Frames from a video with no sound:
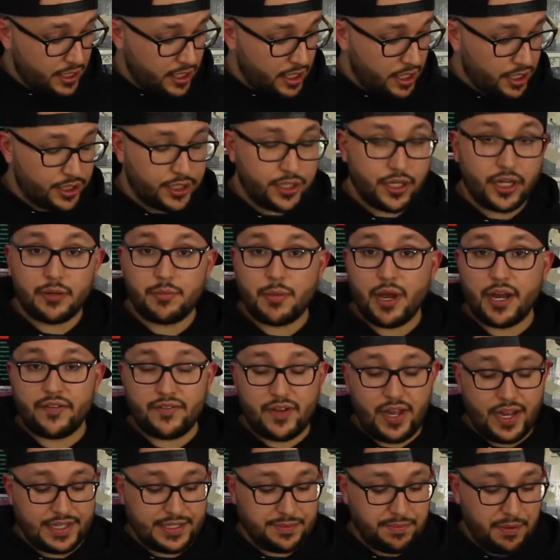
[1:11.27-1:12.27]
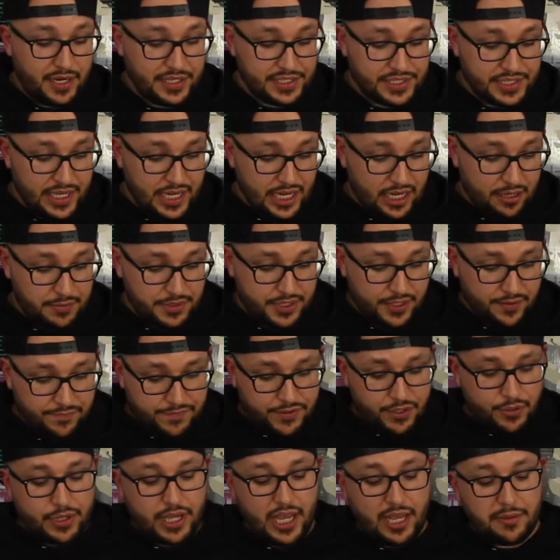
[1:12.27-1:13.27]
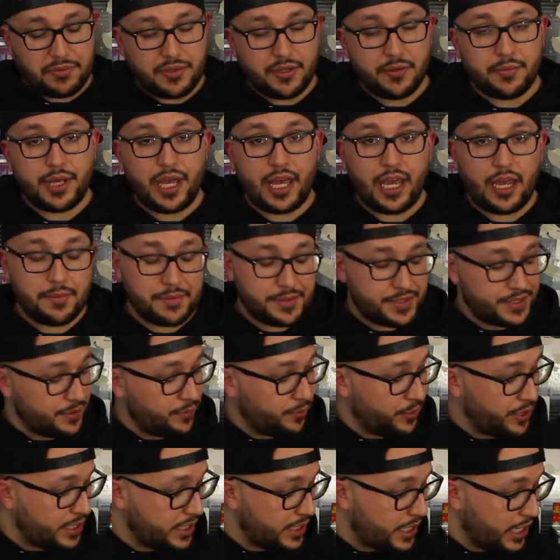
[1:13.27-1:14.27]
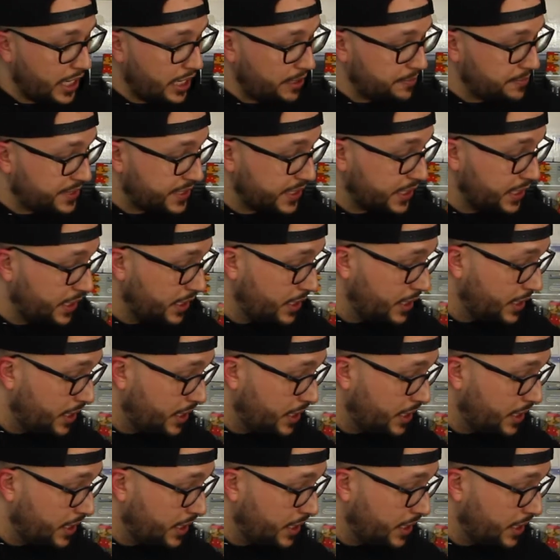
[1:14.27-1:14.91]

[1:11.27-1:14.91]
a good amount of Xbox games, a few GameCube games, some Wii games,